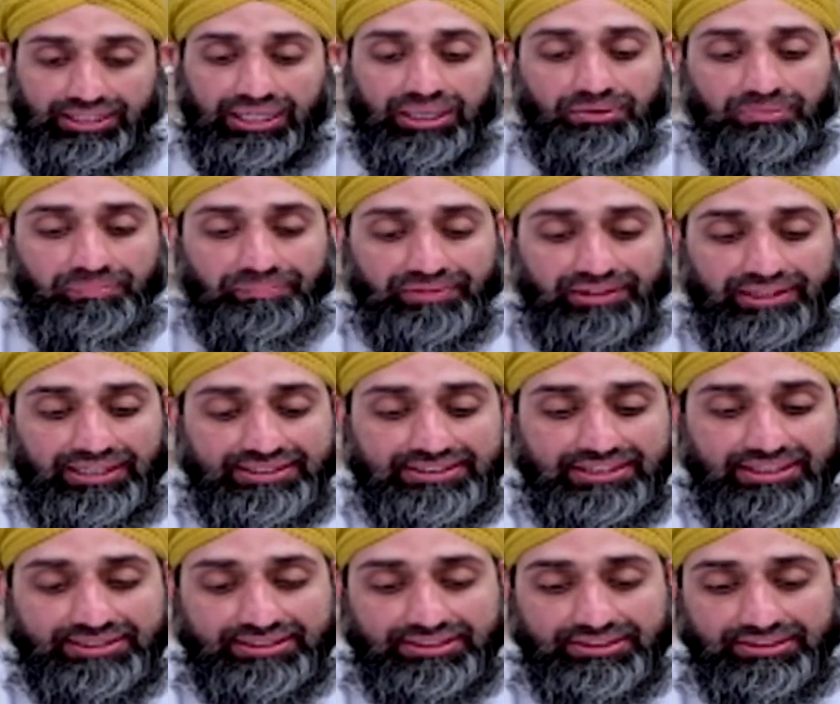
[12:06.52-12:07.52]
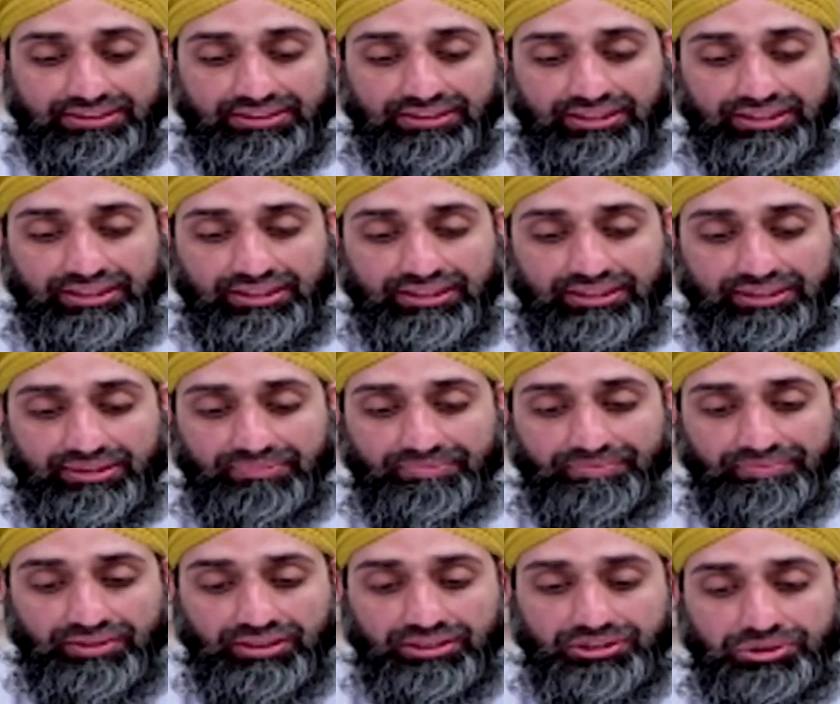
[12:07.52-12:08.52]
Now, let's listen
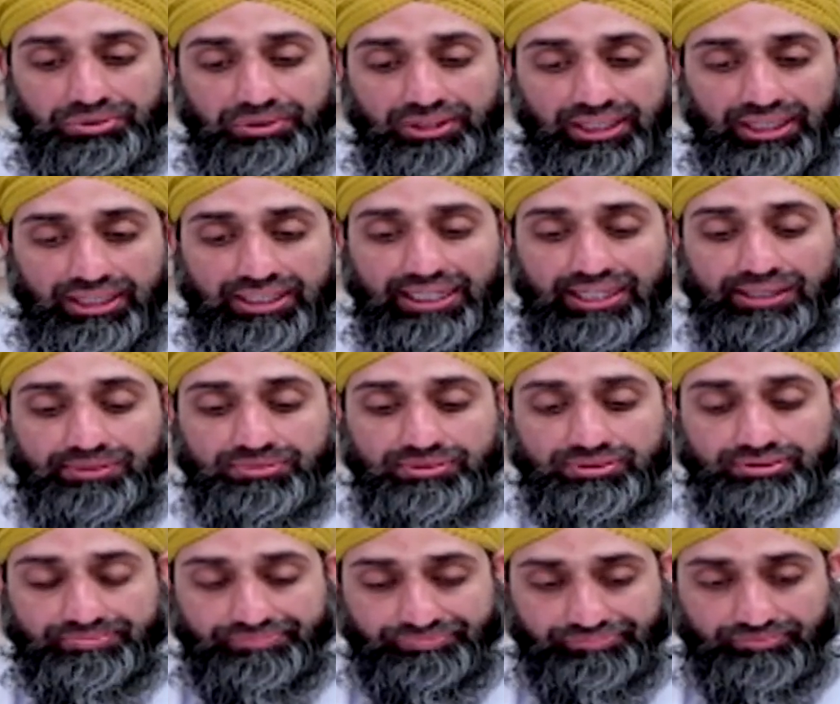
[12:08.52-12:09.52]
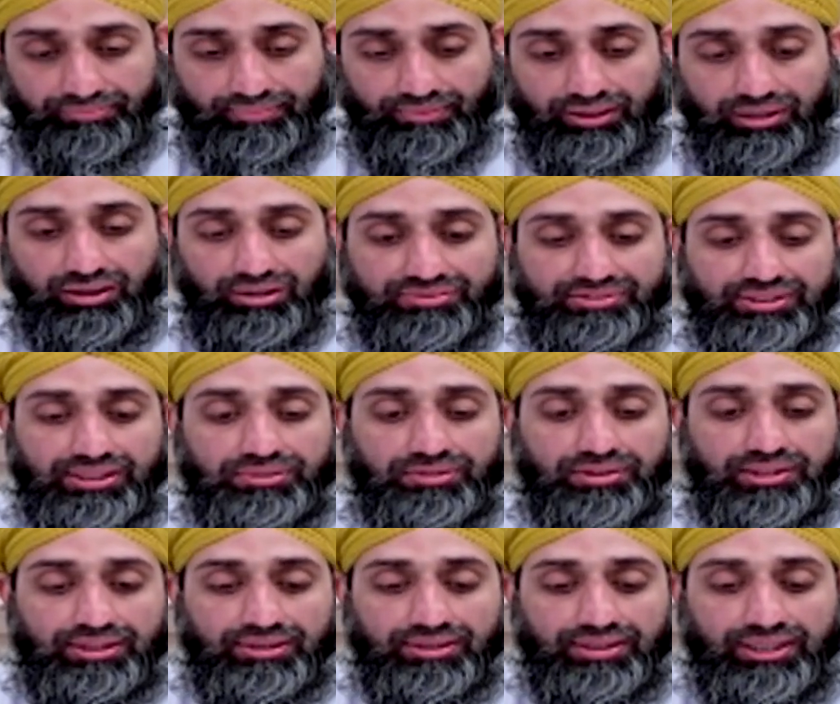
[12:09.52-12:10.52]
um, to an account of
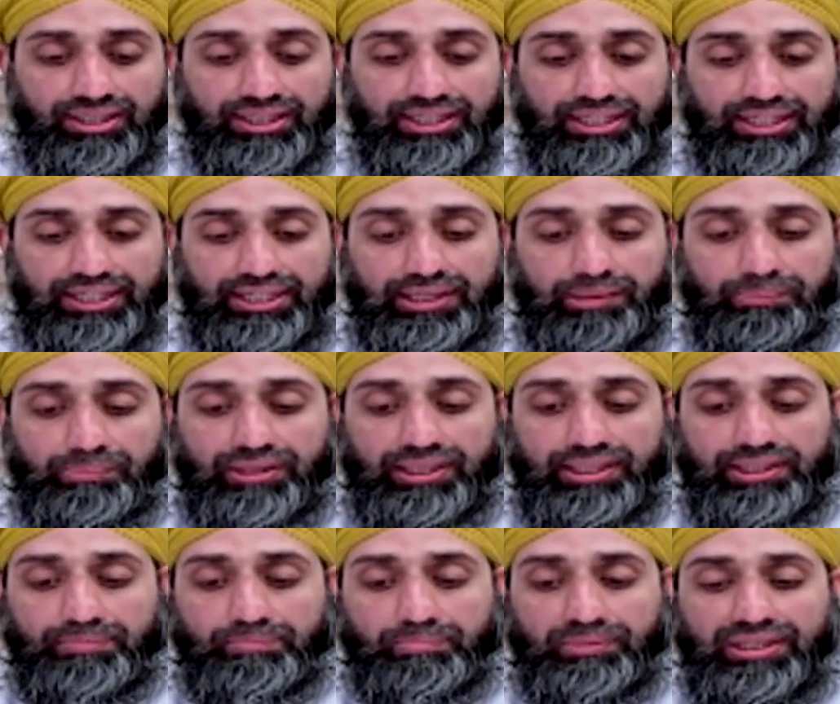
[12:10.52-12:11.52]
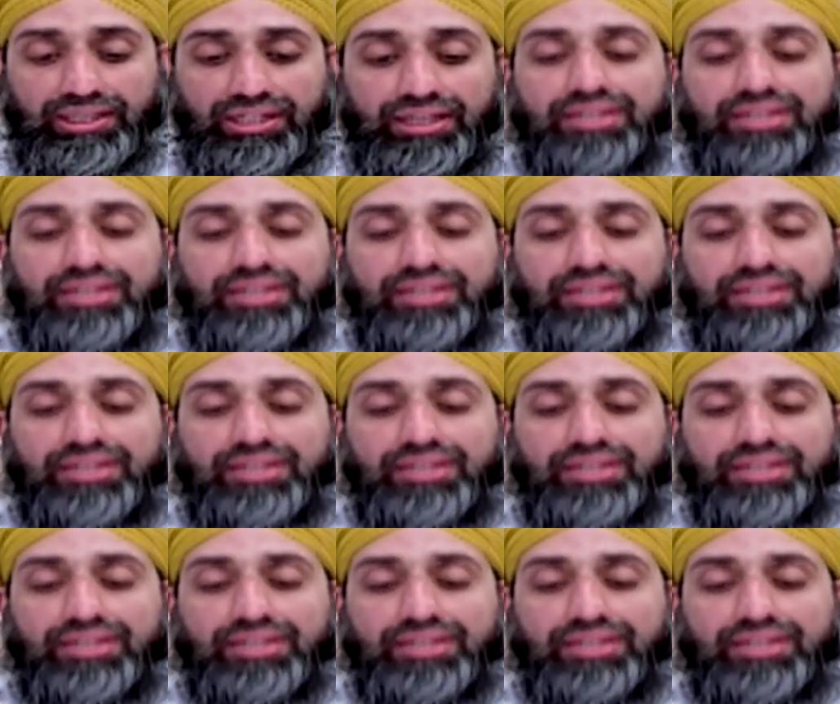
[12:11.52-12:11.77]
Sayyidina Ibrahim bin